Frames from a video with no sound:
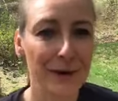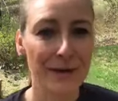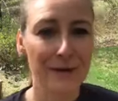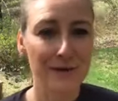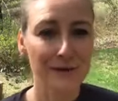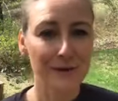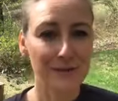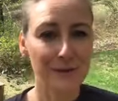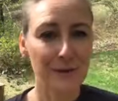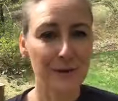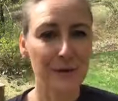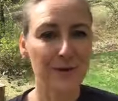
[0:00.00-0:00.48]

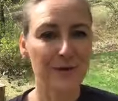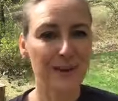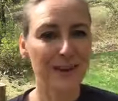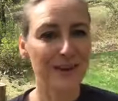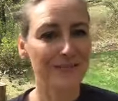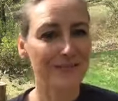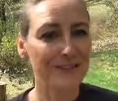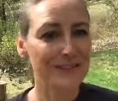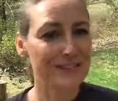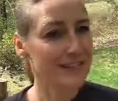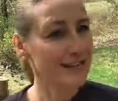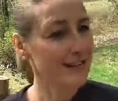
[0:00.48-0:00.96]
So
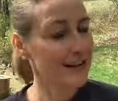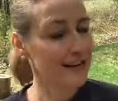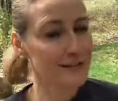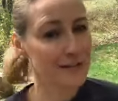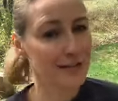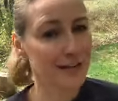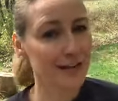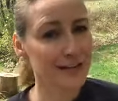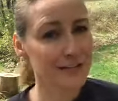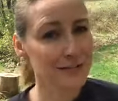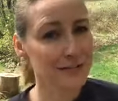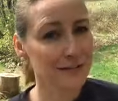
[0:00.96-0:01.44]
if it's an
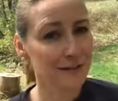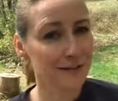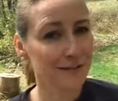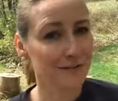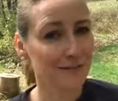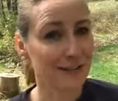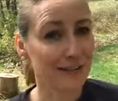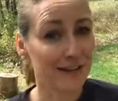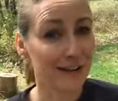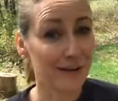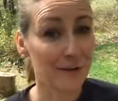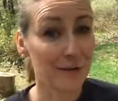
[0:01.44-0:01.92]
educational
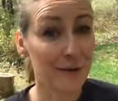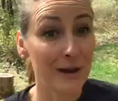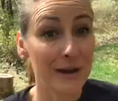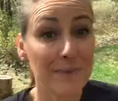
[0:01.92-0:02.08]
video,